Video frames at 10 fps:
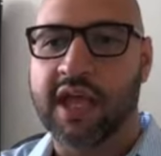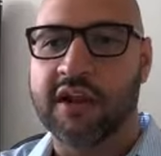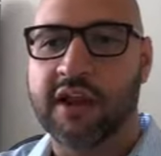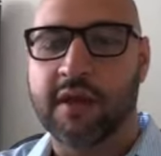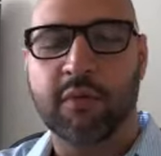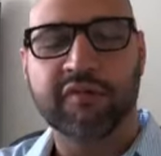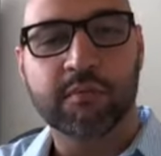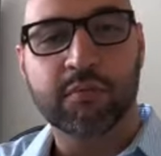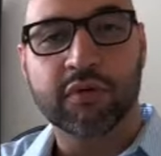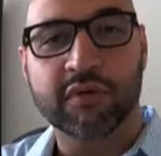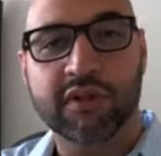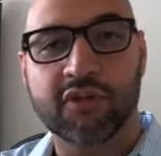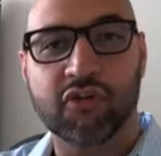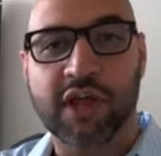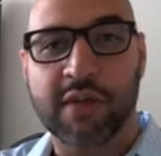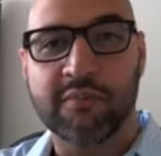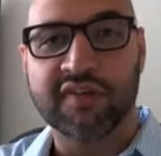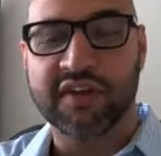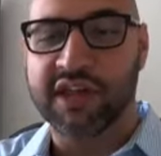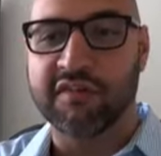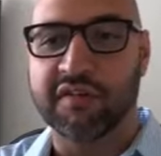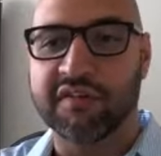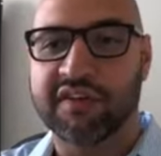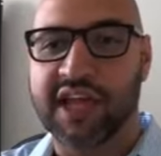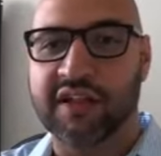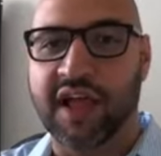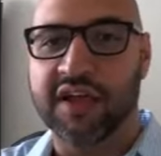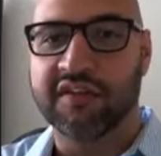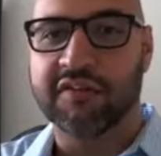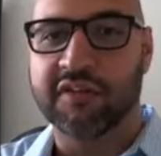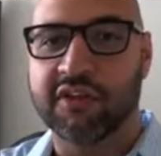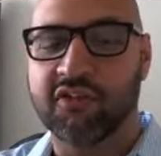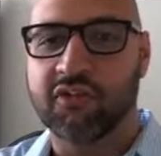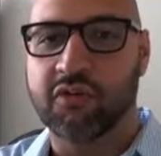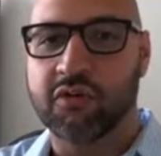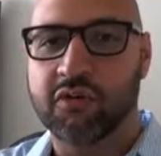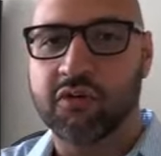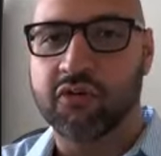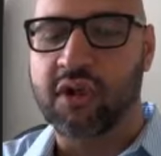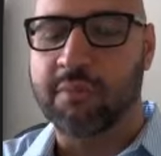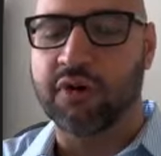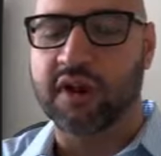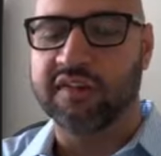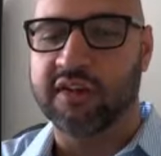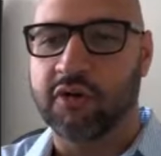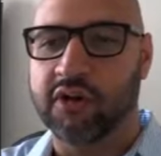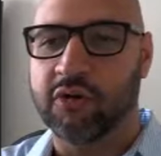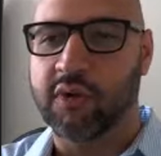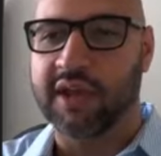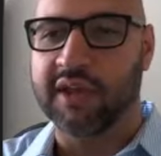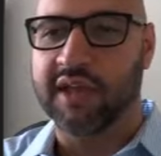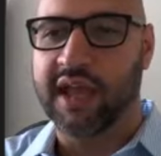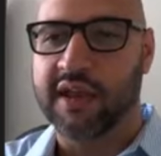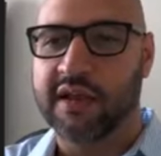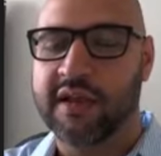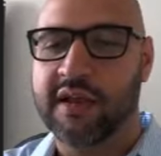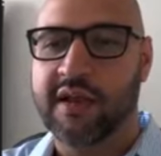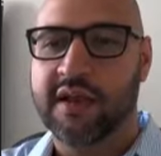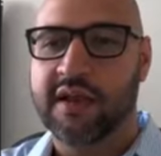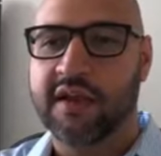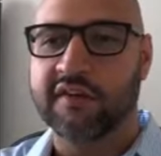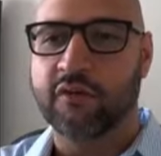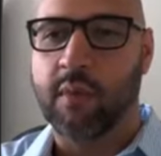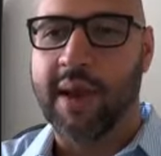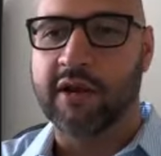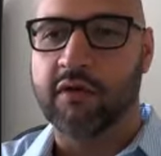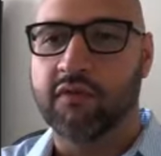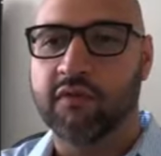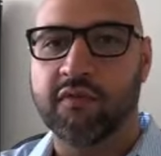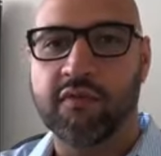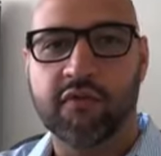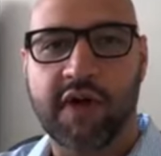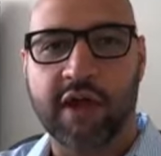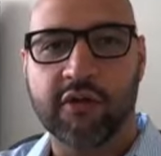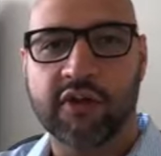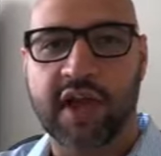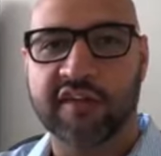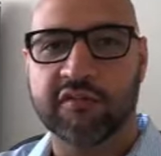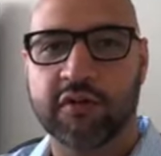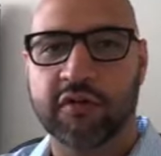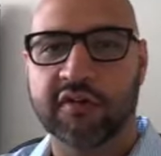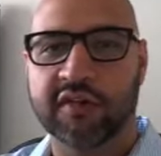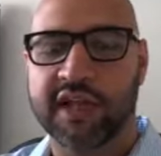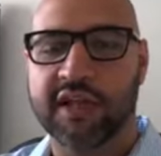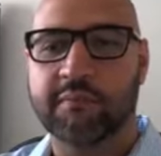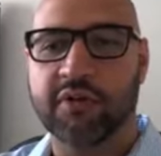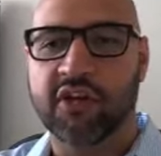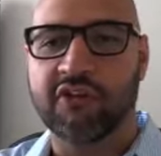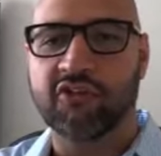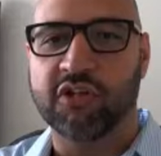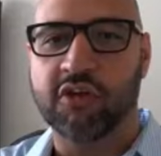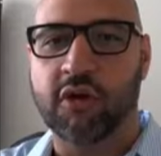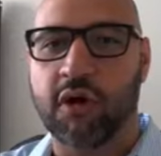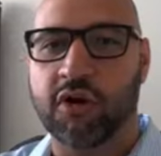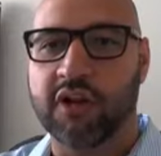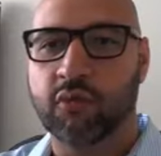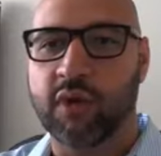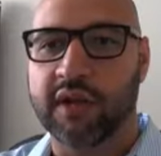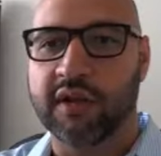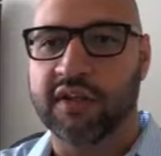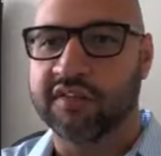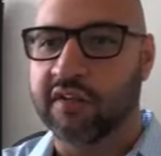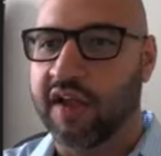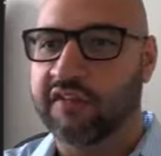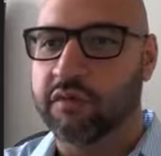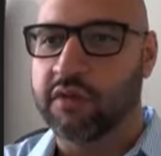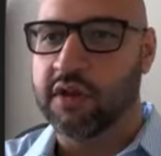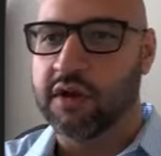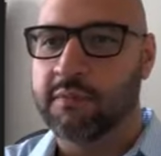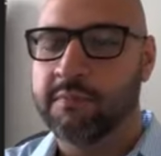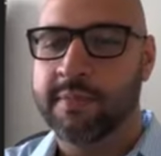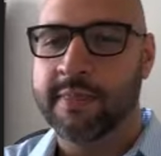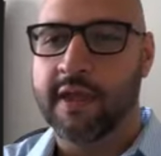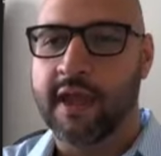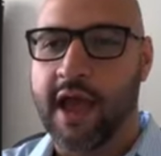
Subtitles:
And most importantly, that you're not missing any of those deadlines so that you jeopardize the R&D credit. Again, as a reminder, if you file your tax returns late, potentially your R&D credit is lost for the year,